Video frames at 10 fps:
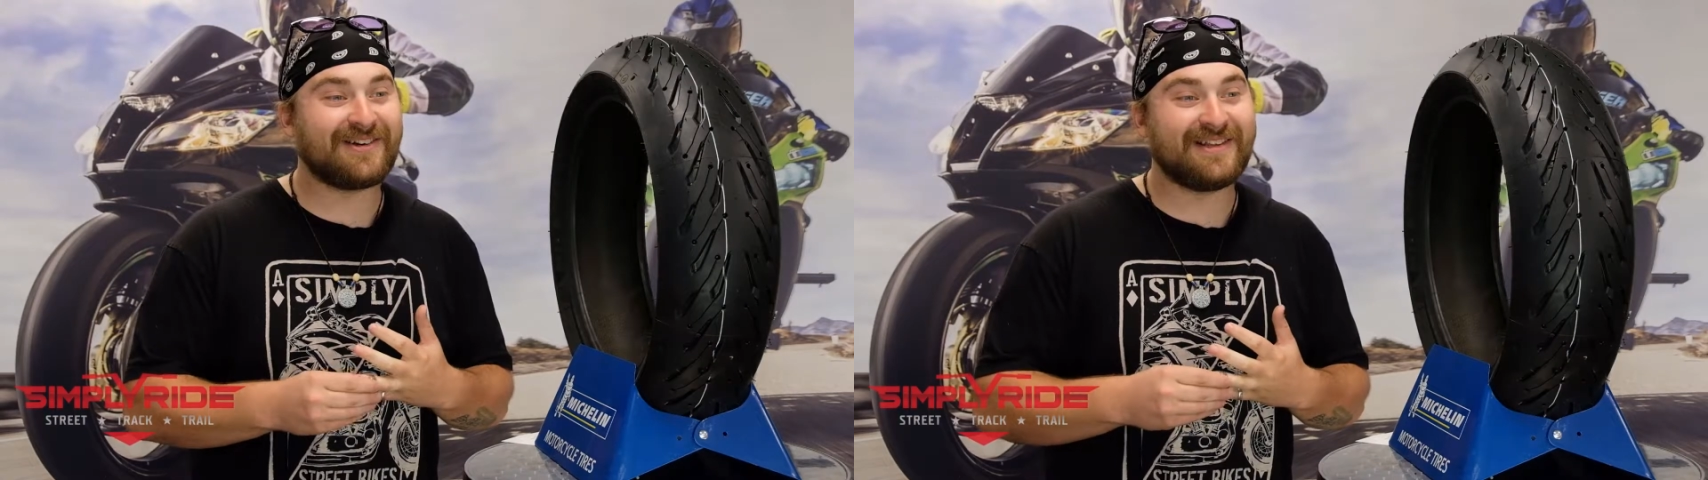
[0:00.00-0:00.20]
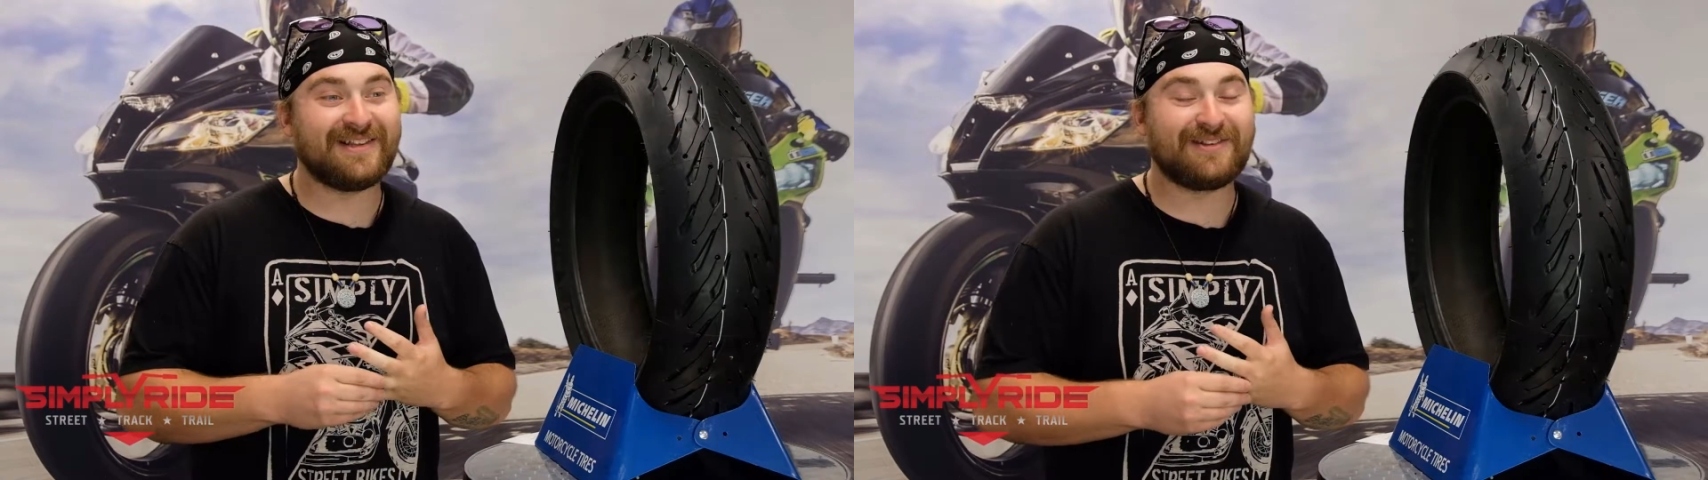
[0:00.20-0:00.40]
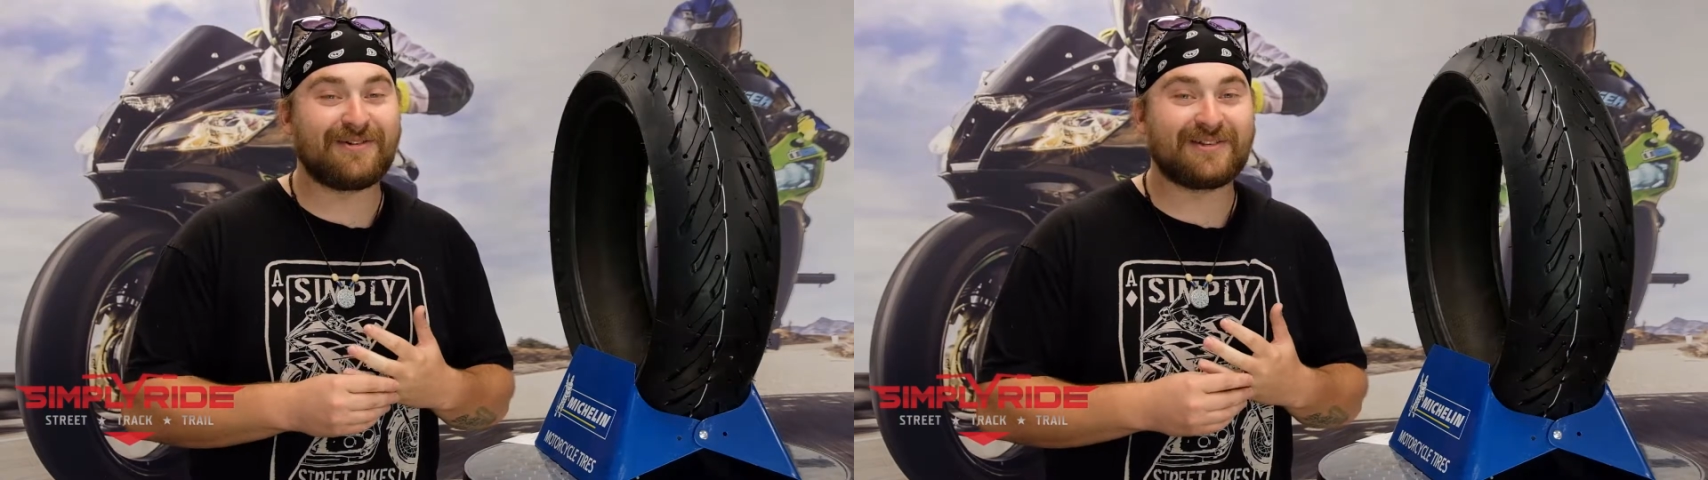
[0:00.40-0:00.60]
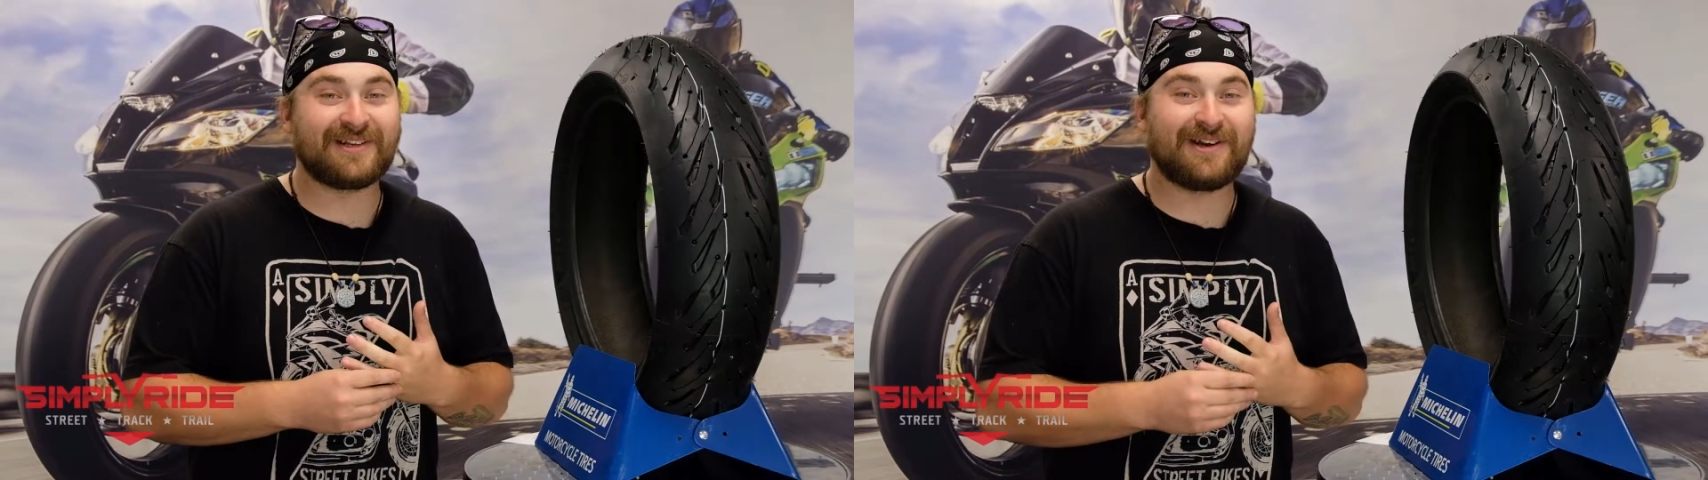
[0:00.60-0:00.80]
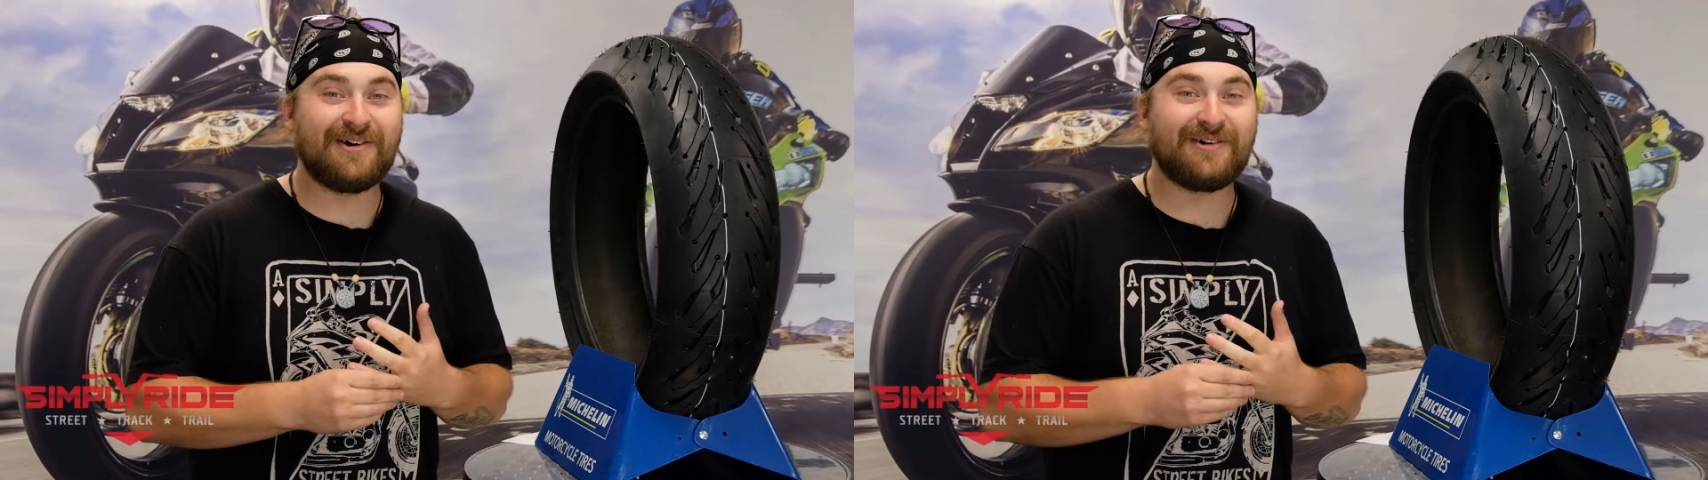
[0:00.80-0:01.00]
getting to North
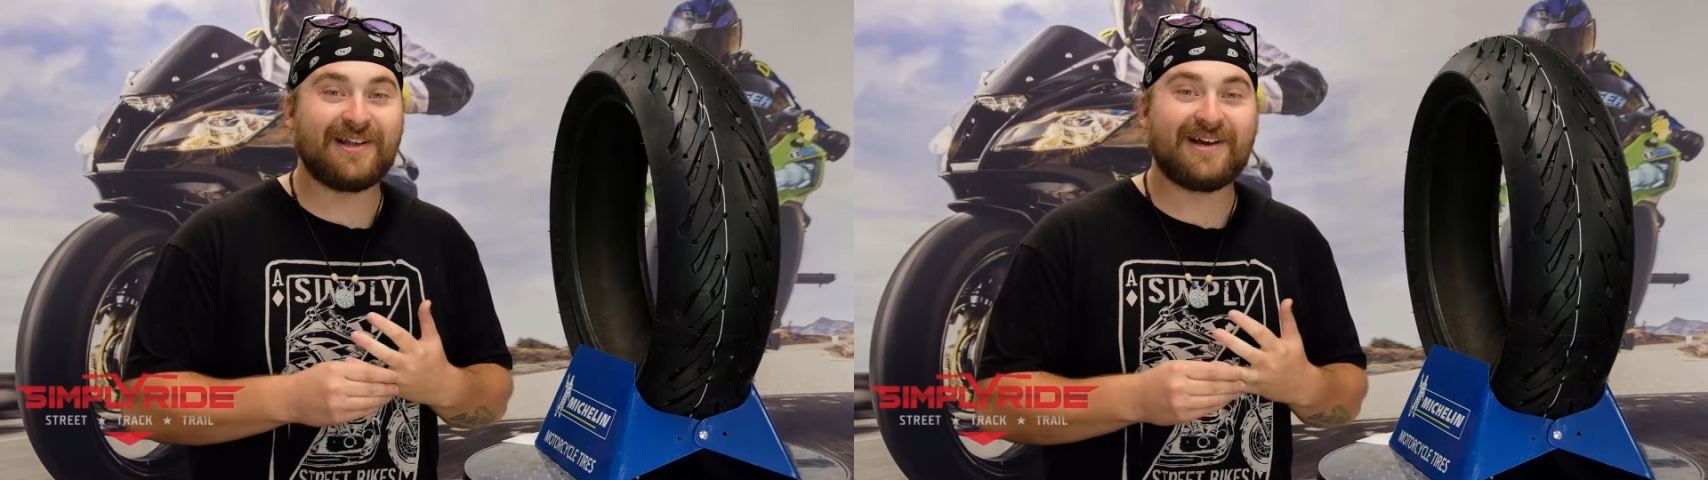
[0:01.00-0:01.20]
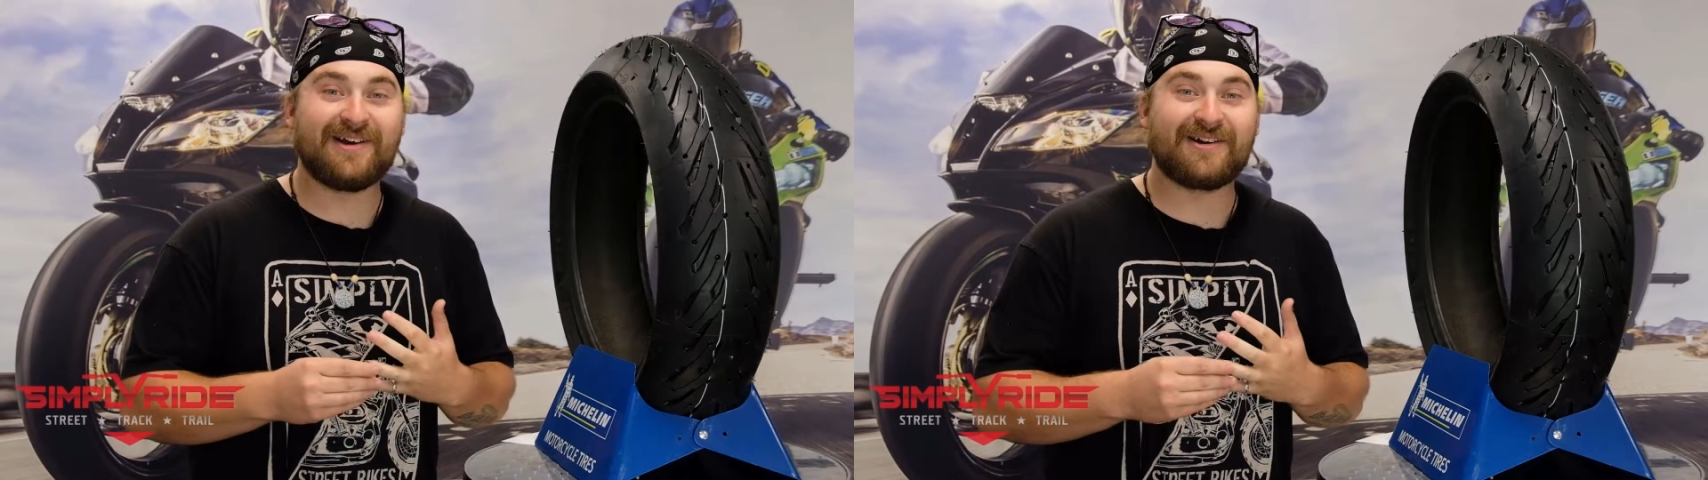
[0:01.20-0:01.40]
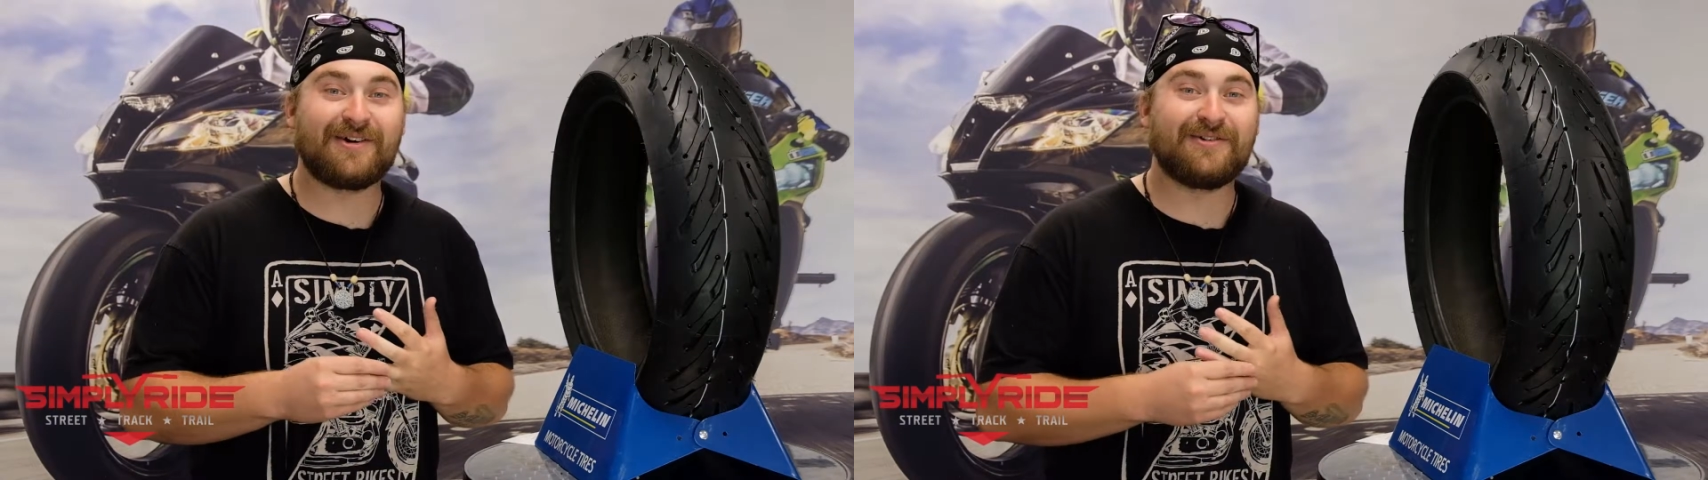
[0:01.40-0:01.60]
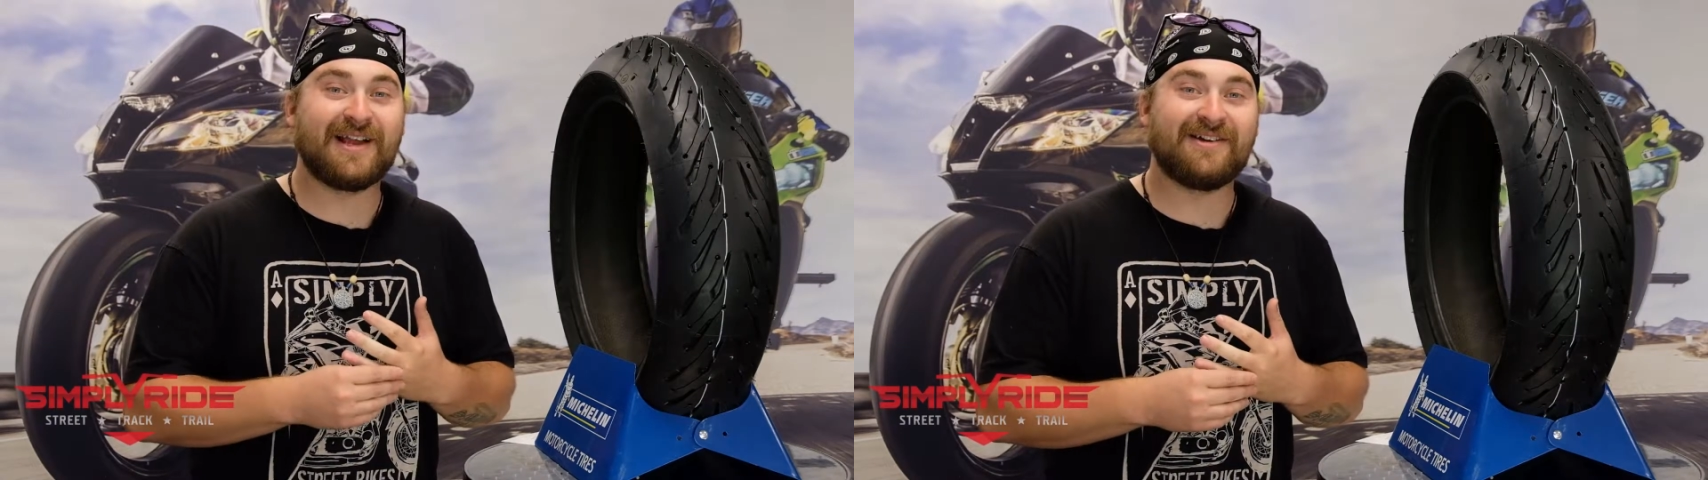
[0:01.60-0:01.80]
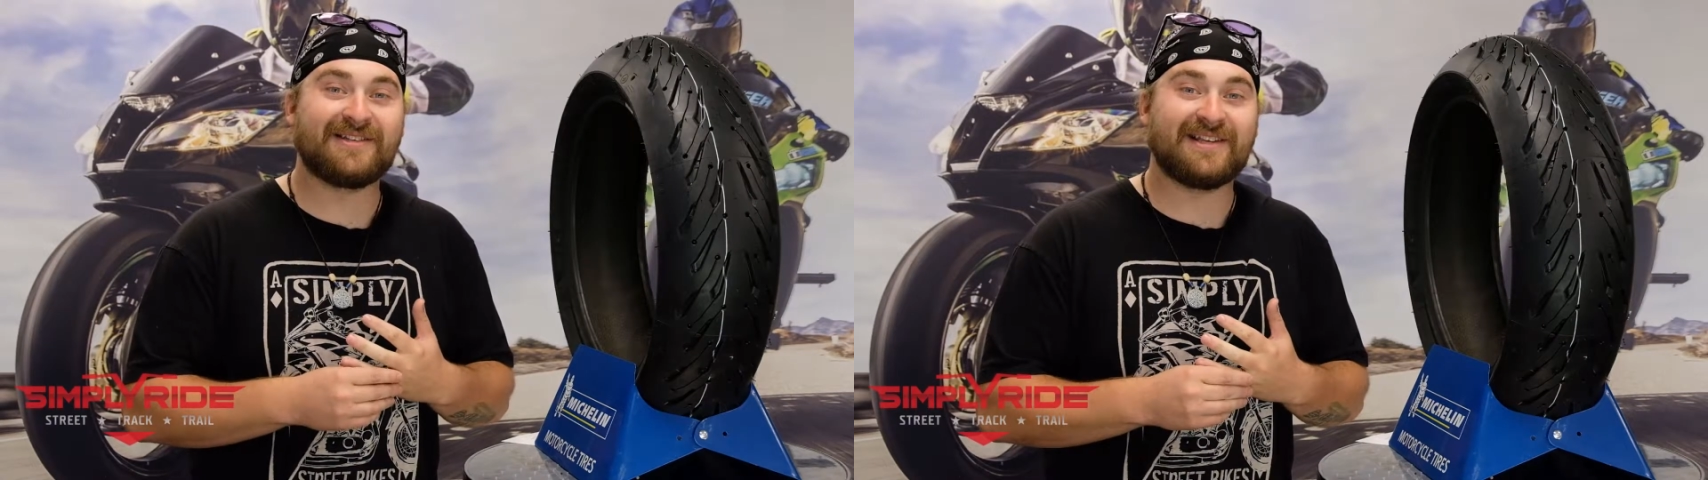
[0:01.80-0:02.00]
Dakota or go
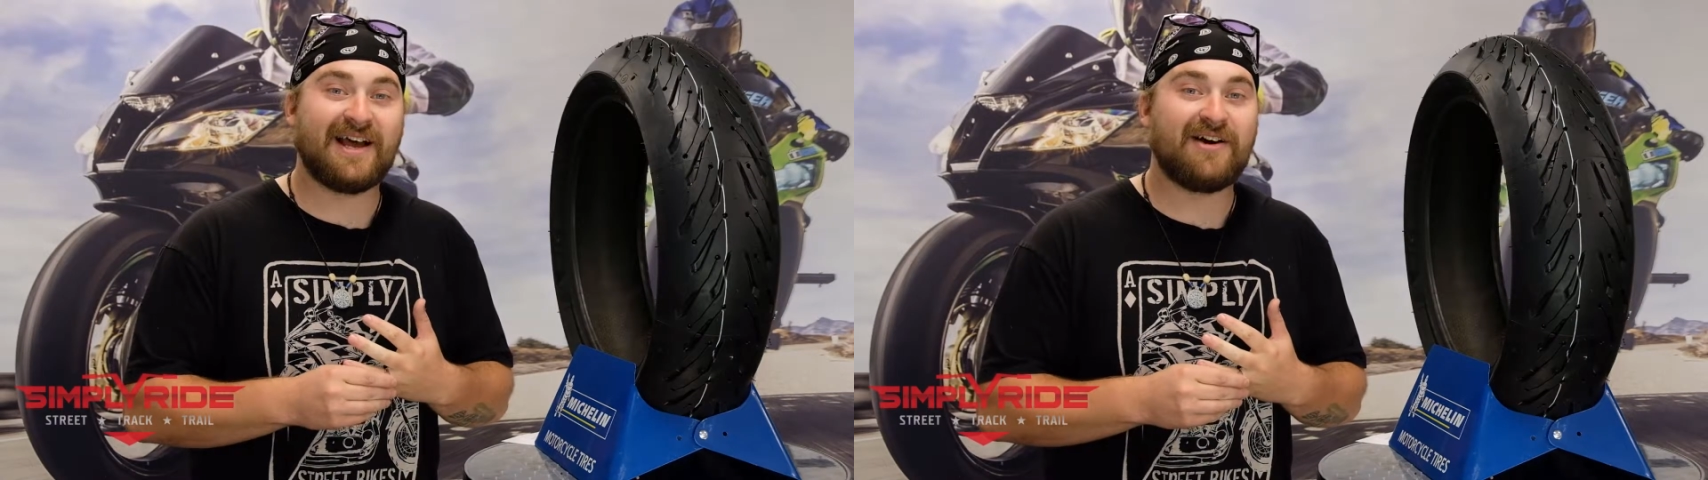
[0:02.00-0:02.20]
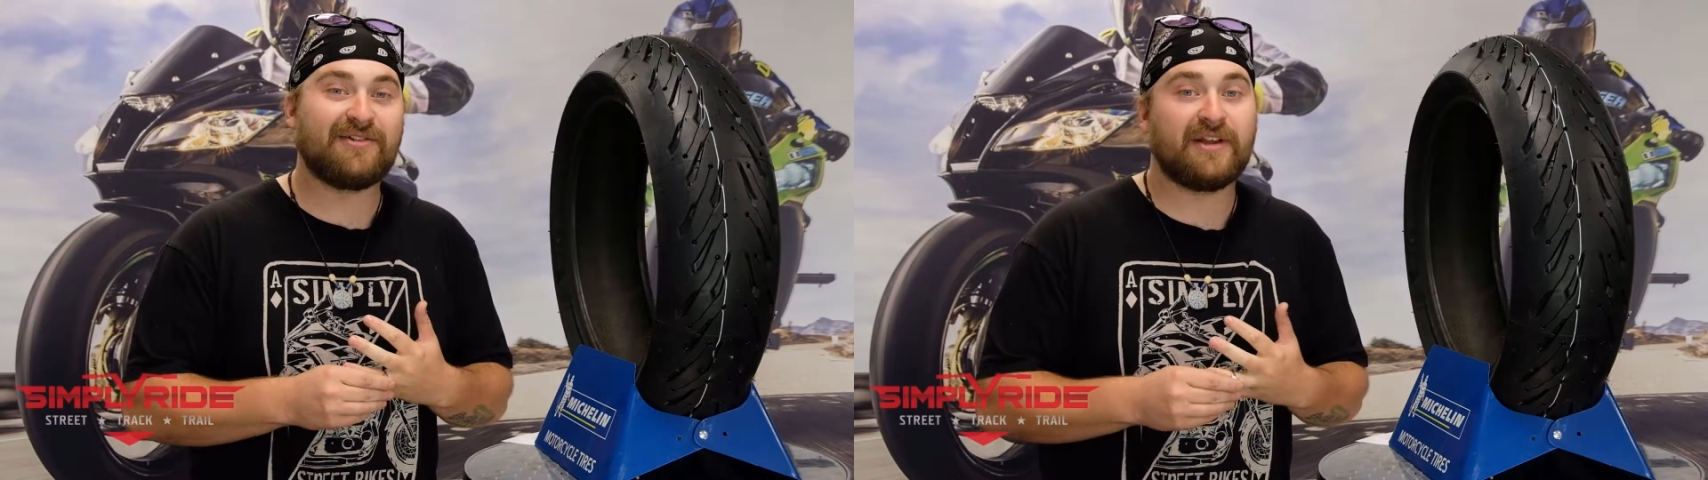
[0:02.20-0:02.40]
down south,